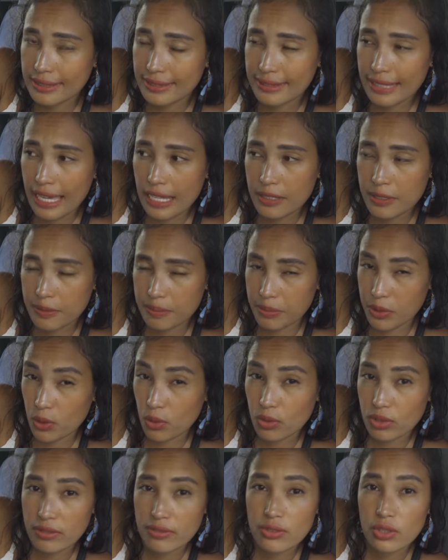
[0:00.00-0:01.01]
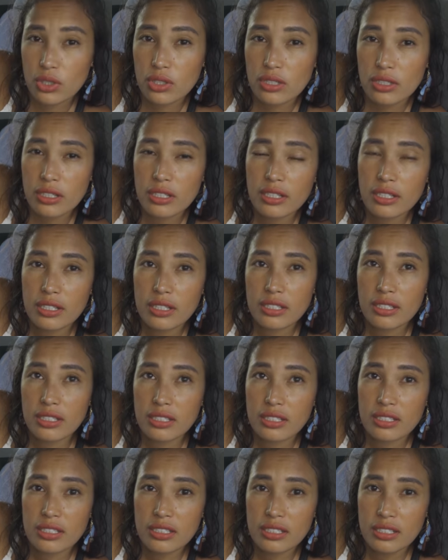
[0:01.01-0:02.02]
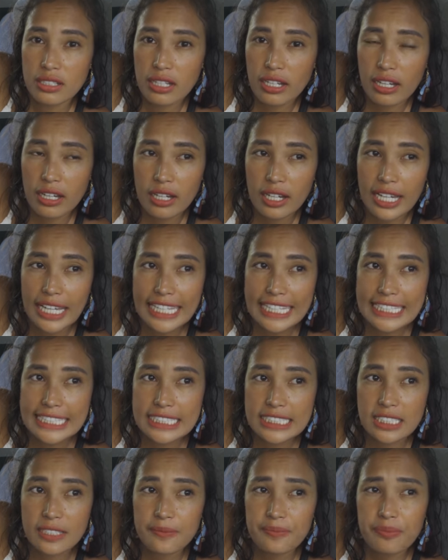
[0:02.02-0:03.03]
that beautiful yeah that's what i said uh, and